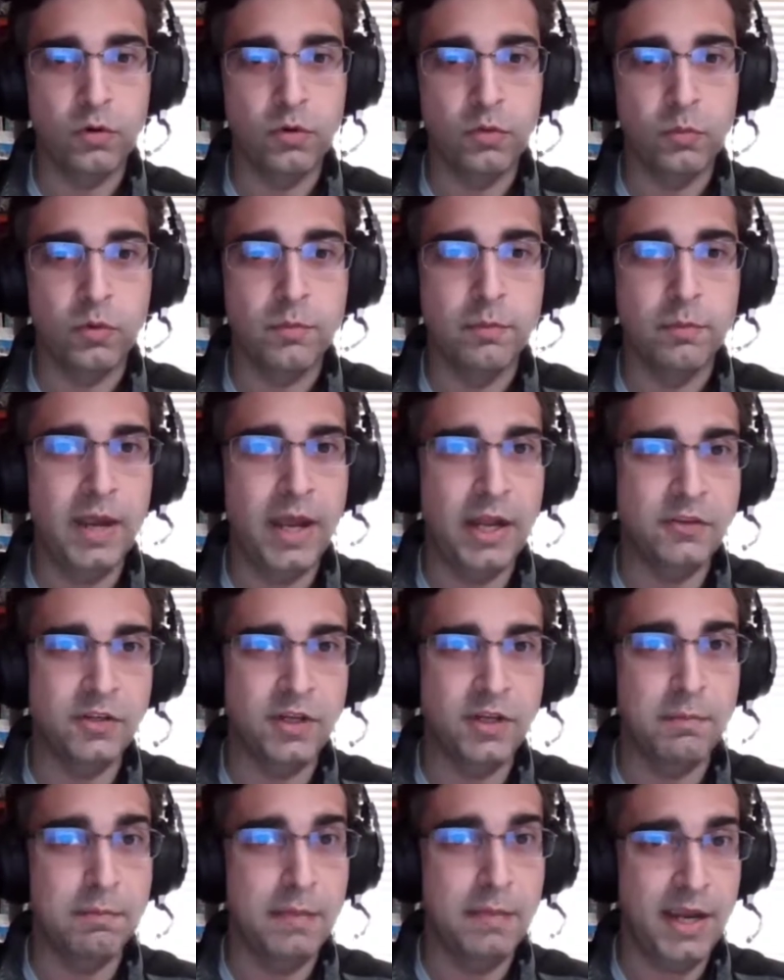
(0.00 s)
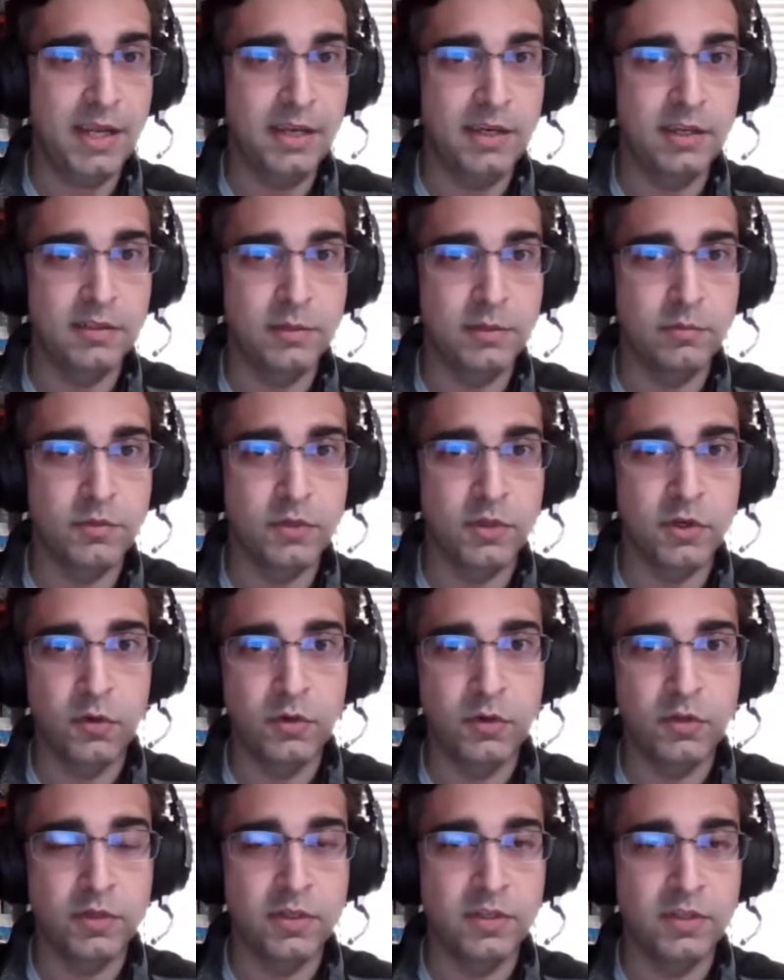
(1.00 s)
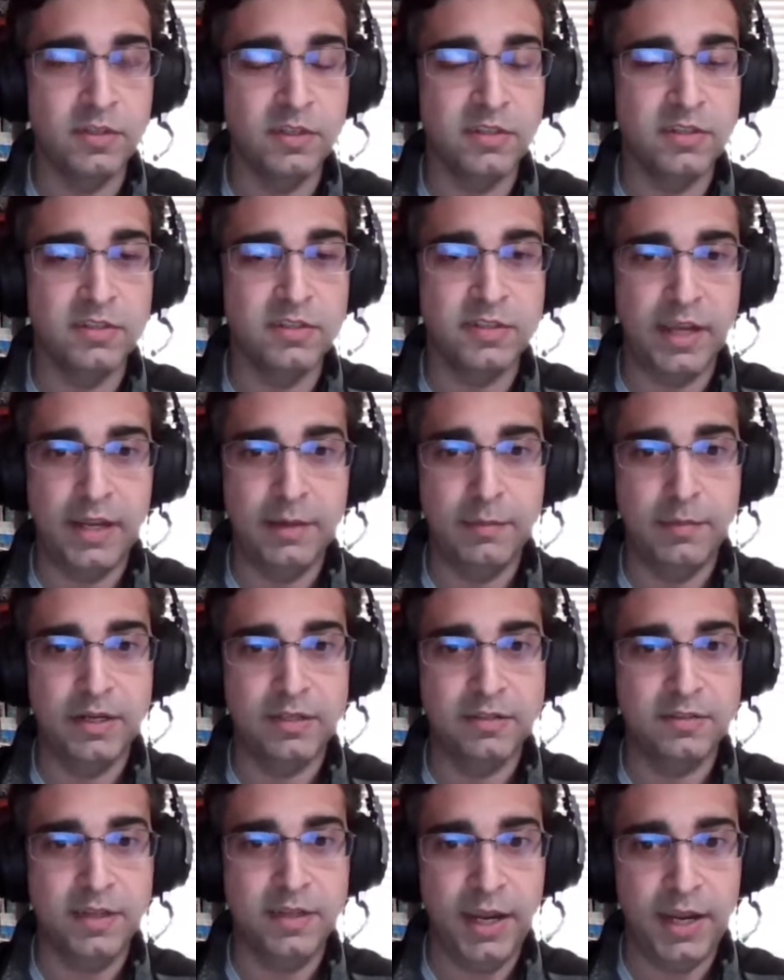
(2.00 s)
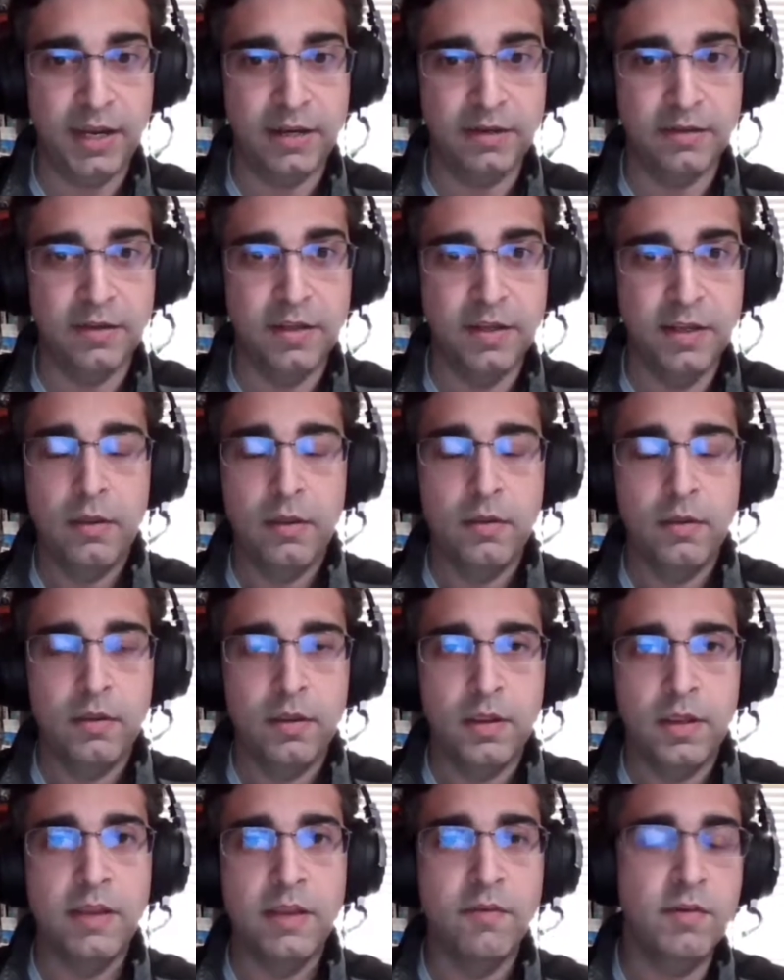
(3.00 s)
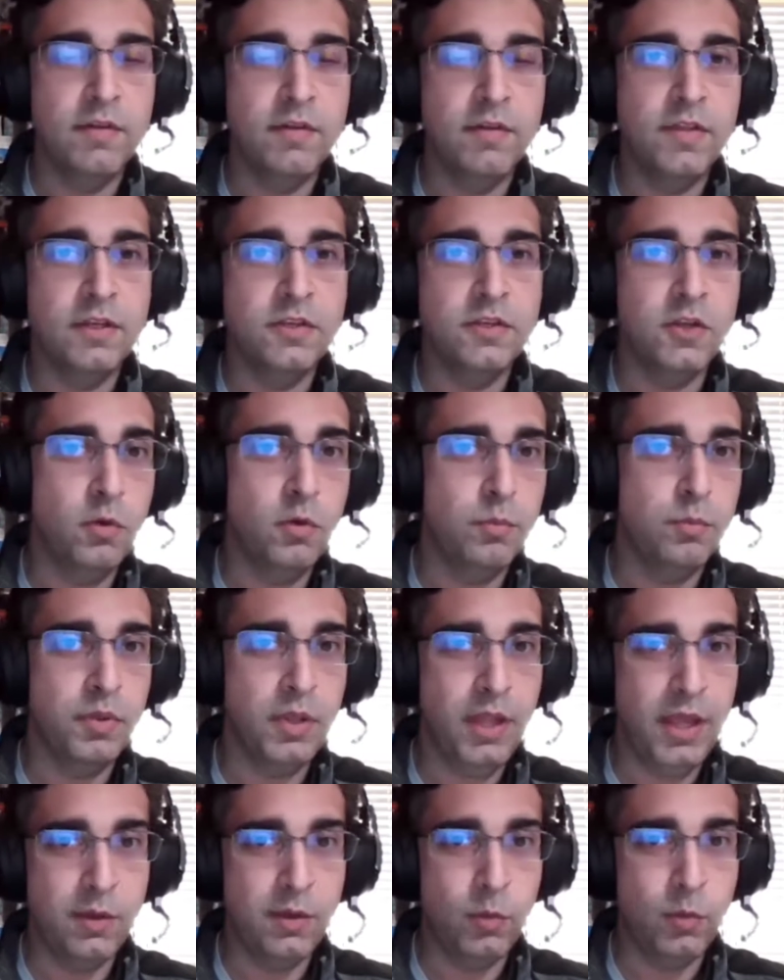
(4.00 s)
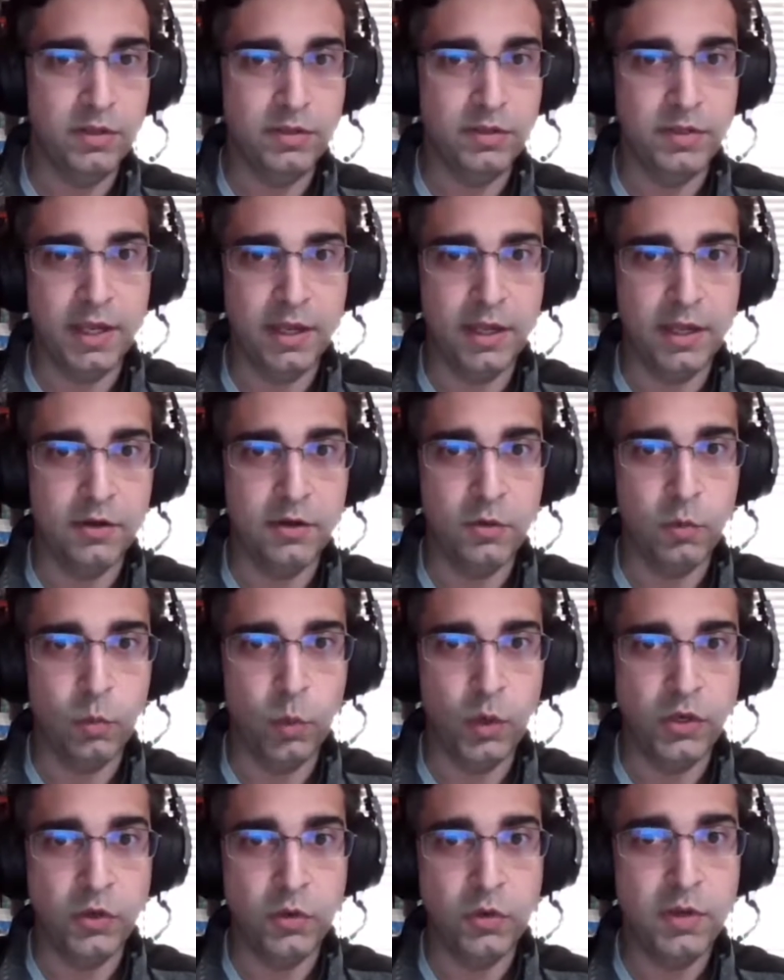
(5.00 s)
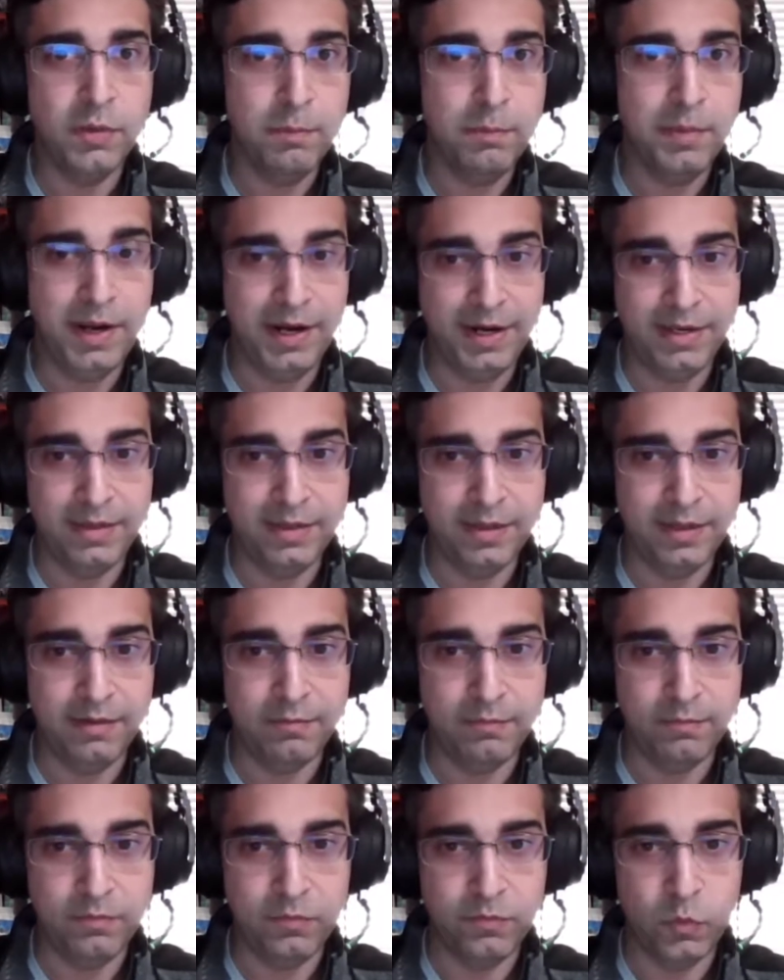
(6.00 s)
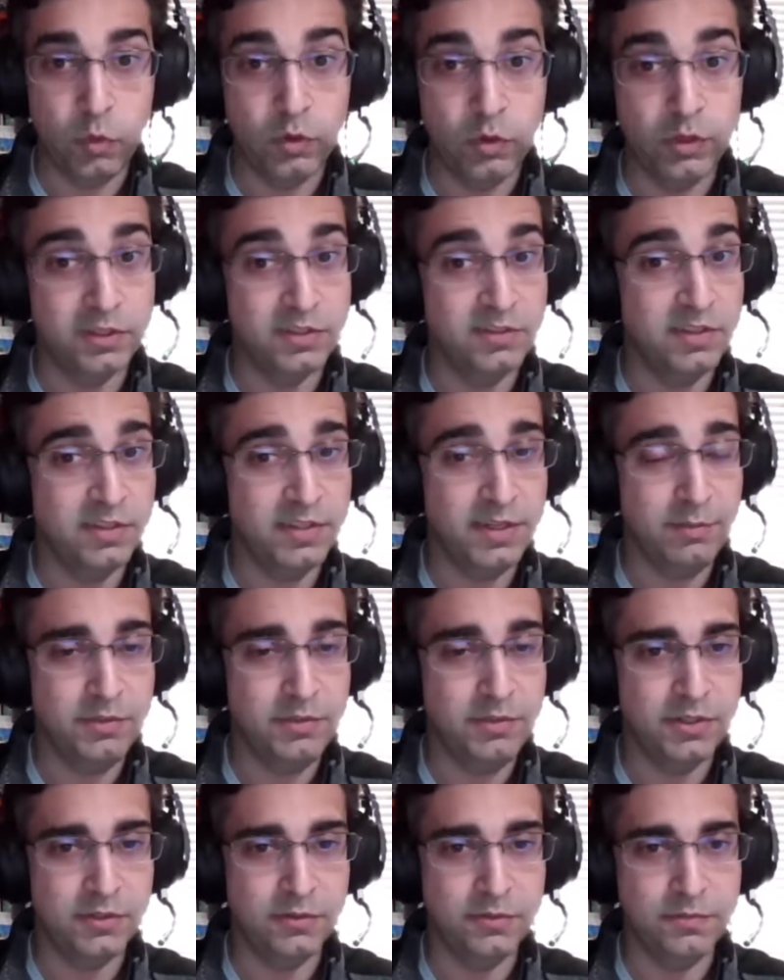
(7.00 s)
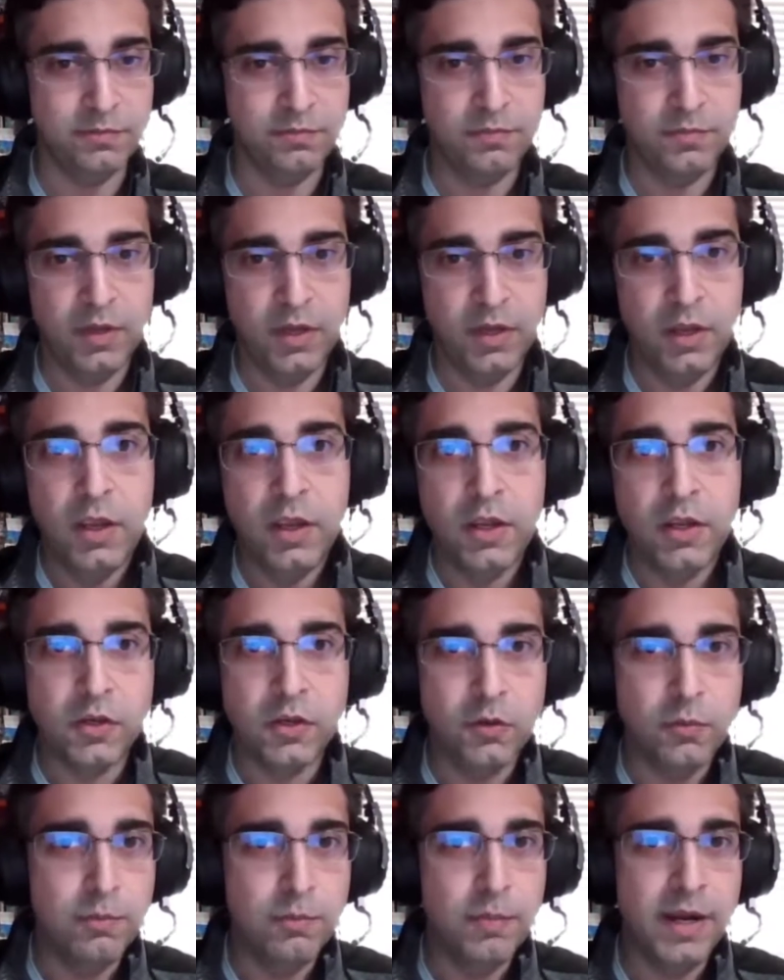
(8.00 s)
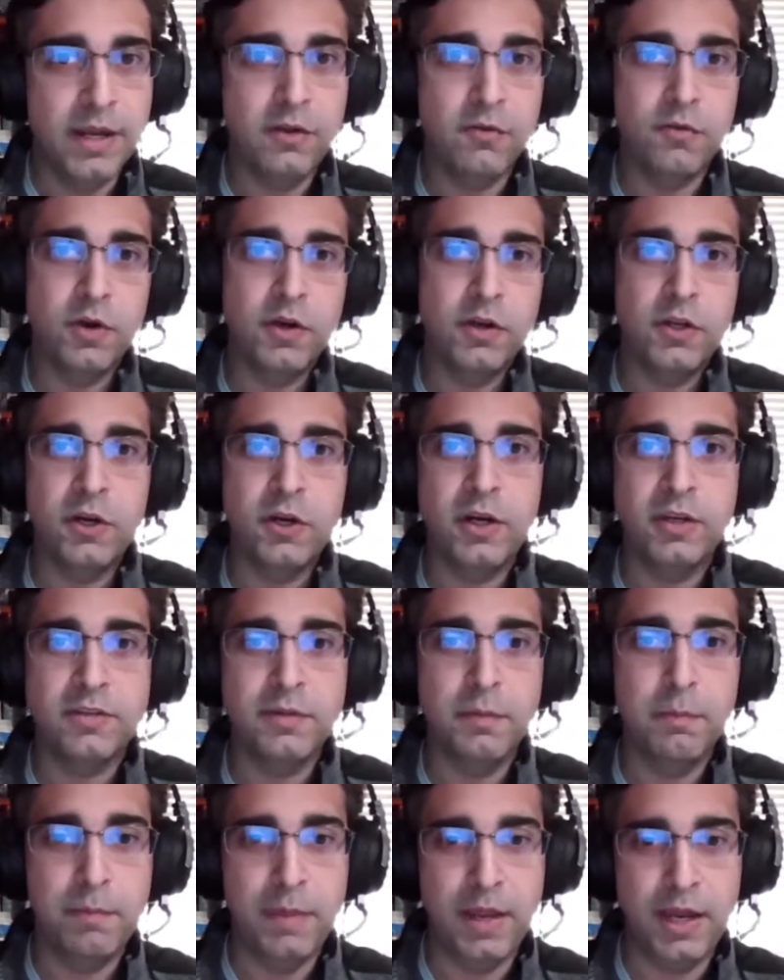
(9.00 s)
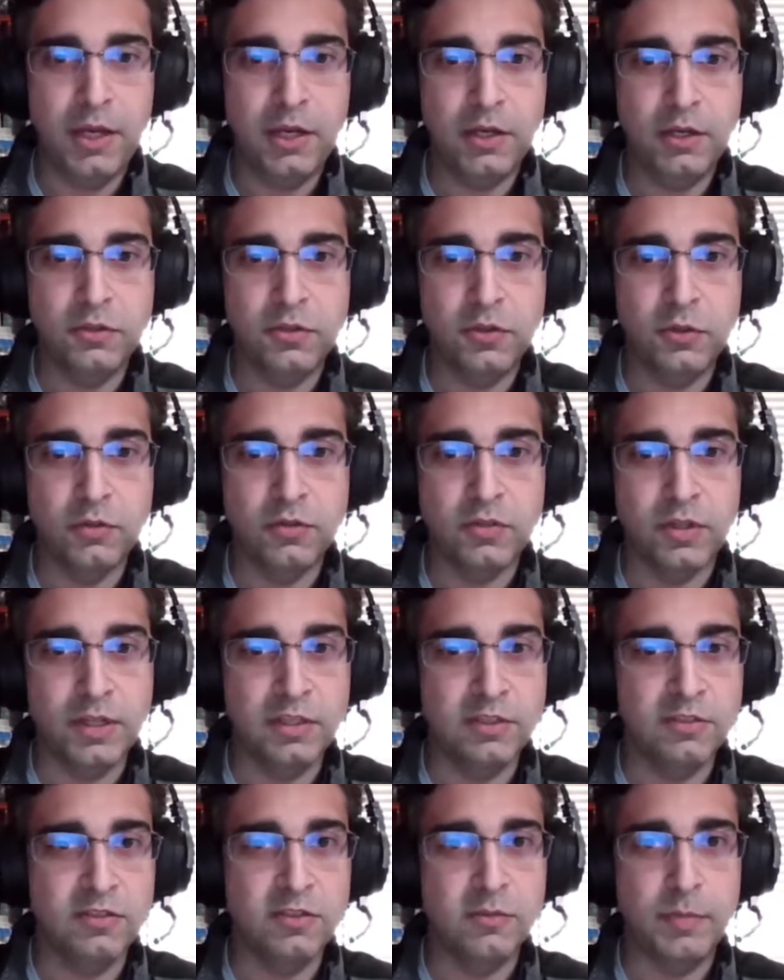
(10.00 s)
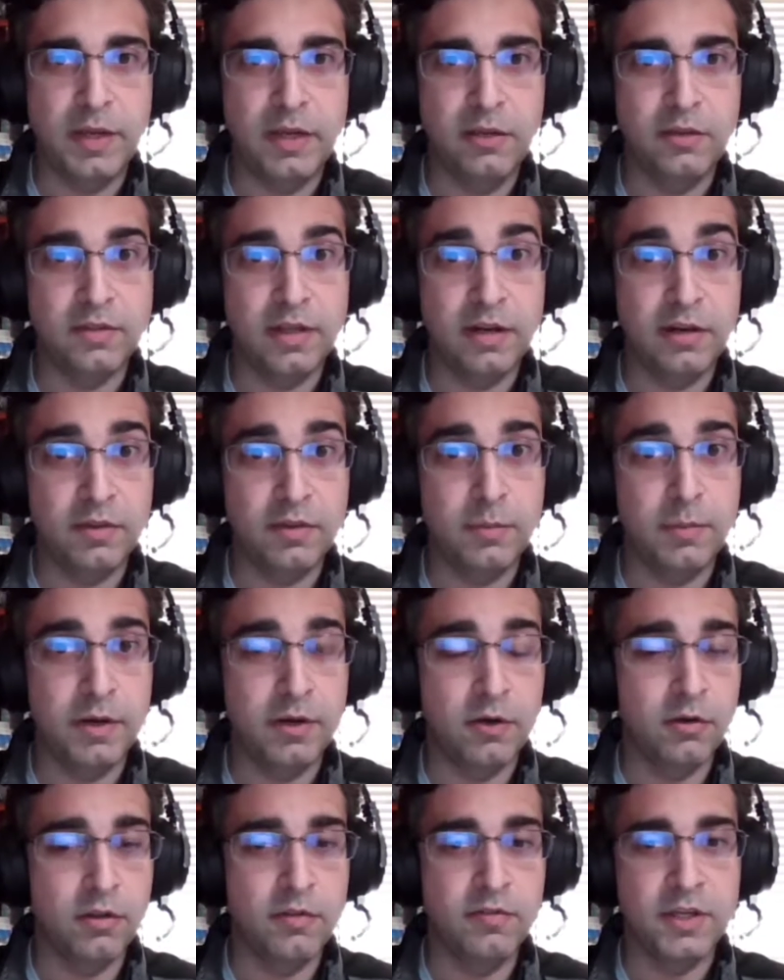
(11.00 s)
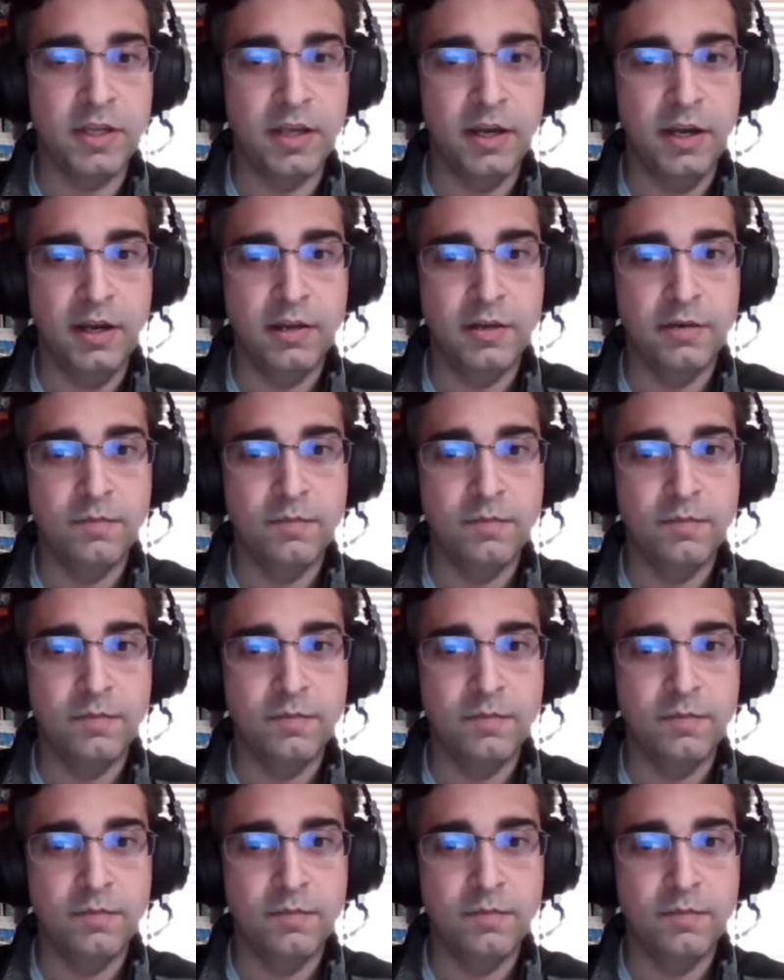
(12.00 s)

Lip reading: where magic and mechanisms are going to exist side by side, even if they don't play well together when you combine them, or at least attempt to. You might run across a mage who slings spells out the barrel of a gun,